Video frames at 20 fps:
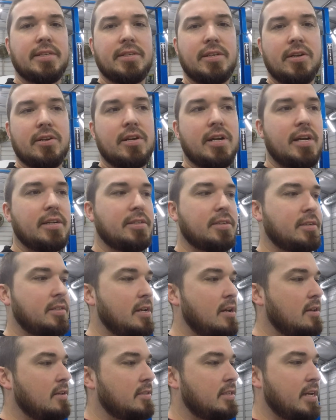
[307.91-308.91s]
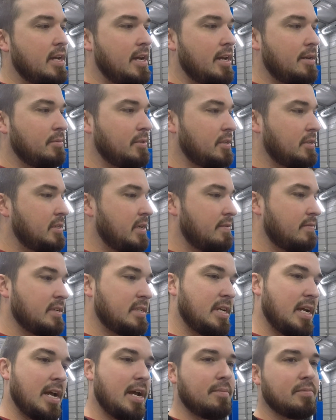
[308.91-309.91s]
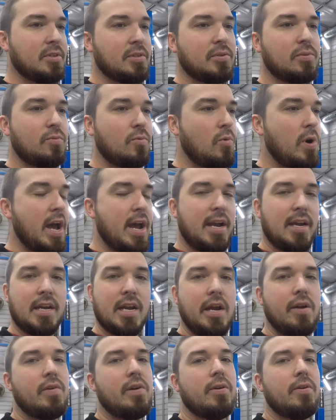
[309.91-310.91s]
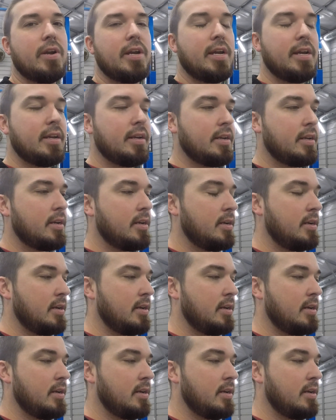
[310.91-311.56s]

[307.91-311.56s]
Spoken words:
so you're not just all the time, just every time, just whacking that rear end.